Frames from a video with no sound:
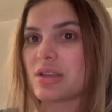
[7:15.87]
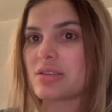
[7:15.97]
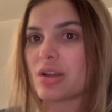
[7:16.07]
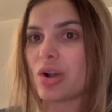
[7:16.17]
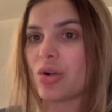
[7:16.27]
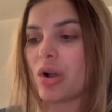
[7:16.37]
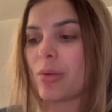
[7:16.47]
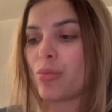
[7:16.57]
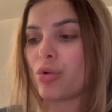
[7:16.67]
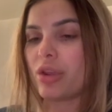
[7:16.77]
So
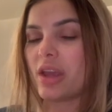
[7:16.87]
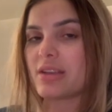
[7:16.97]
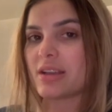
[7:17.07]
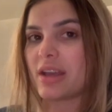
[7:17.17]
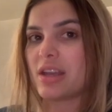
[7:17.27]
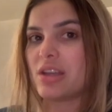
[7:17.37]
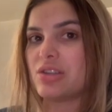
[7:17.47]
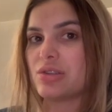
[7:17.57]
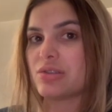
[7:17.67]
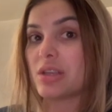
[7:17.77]
I'm really excited
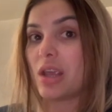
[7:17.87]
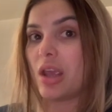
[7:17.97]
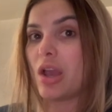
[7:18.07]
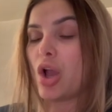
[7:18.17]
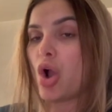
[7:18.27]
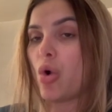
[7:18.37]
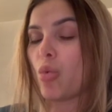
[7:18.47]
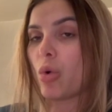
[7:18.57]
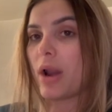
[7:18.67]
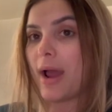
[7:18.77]
to see
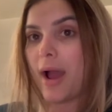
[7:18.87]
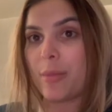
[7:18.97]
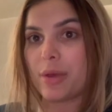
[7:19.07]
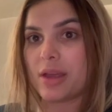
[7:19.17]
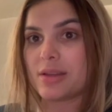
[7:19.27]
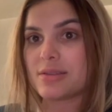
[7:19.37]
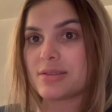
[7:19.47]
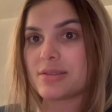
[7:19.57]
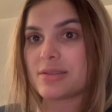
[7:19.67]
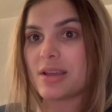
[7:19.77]
what
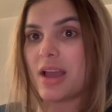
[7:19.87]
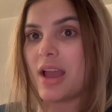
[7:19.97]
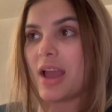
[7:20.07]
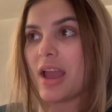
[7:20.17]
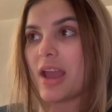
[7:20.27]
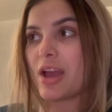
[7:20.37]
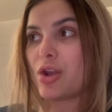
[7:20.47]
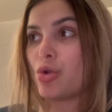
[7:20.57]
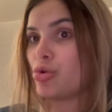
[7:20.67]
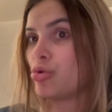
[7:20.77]
happens and